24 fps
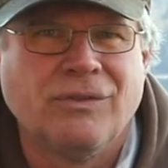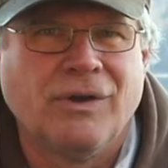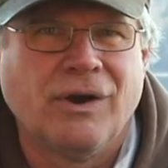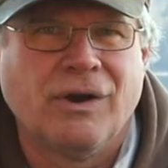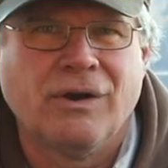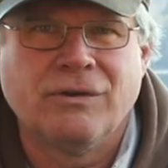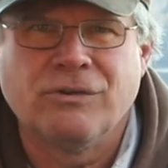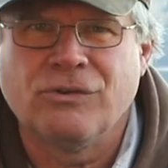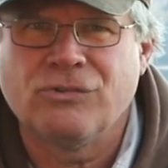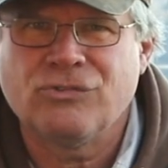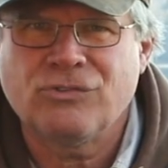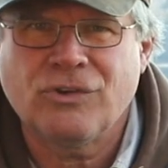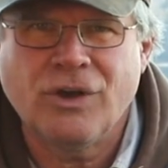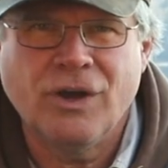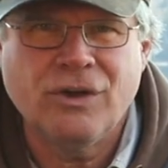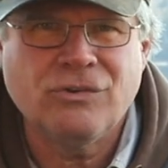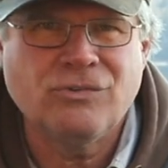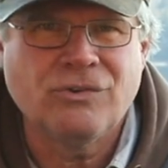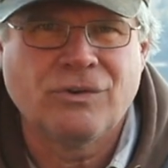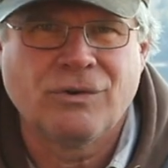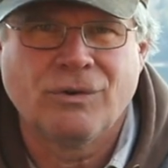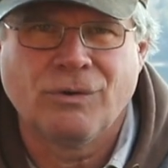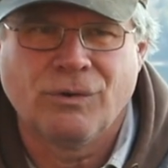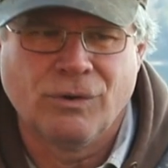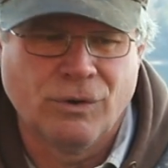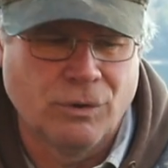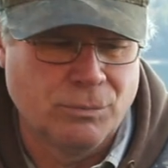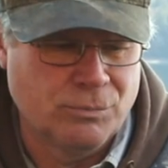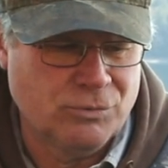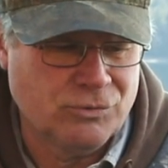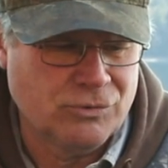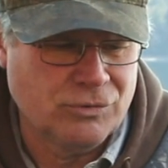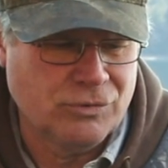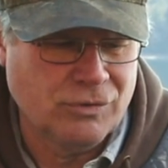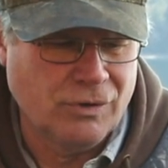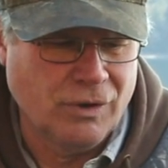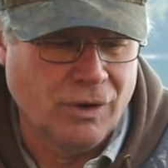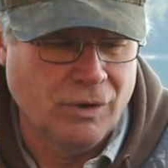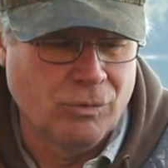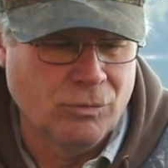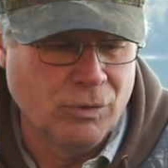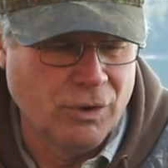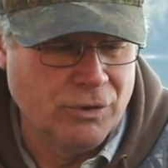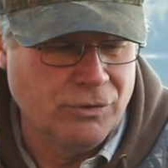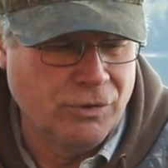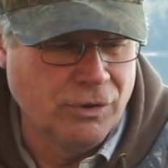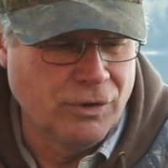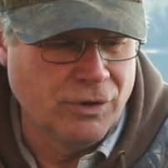there are discussion groups
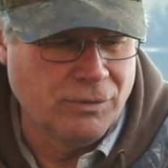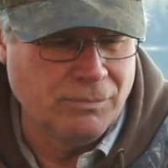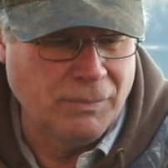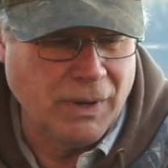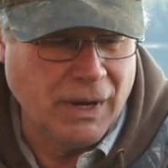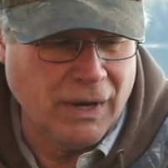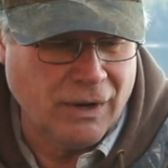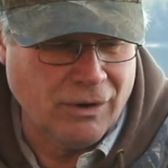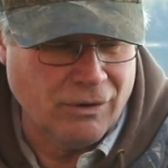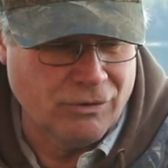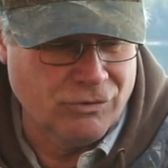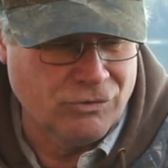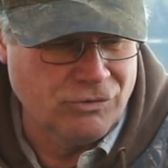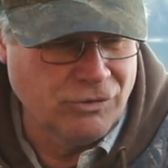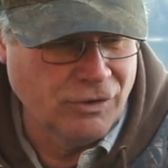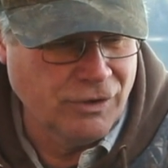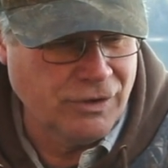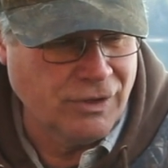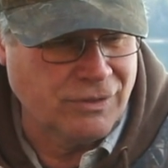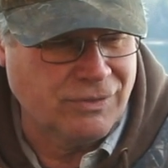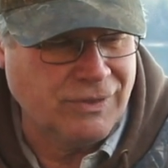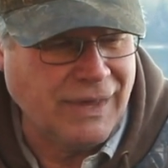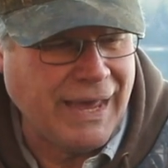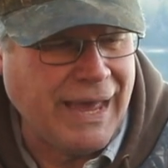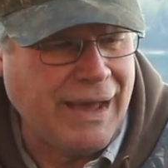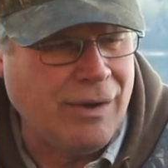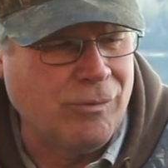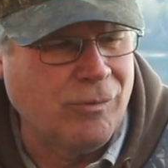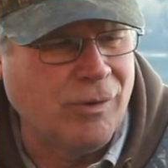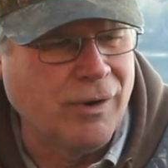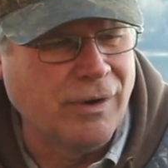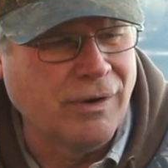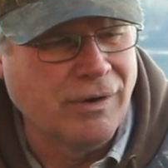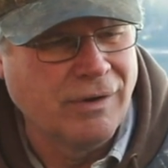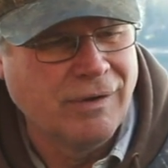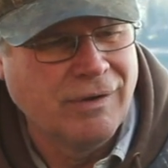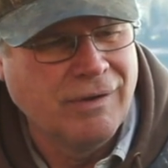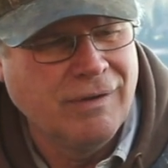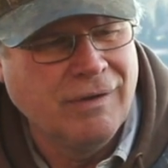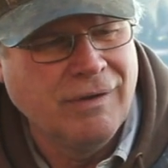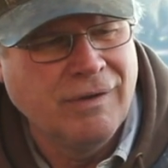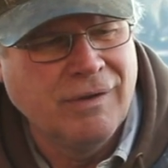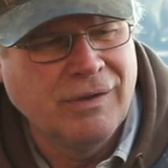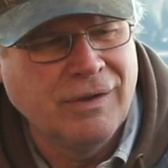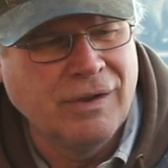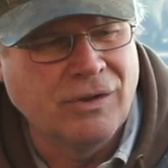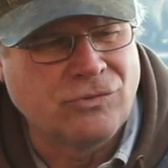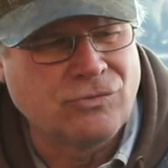with hood makers. Look at that one.
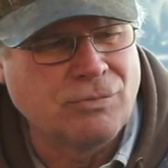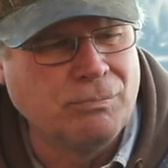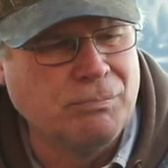It's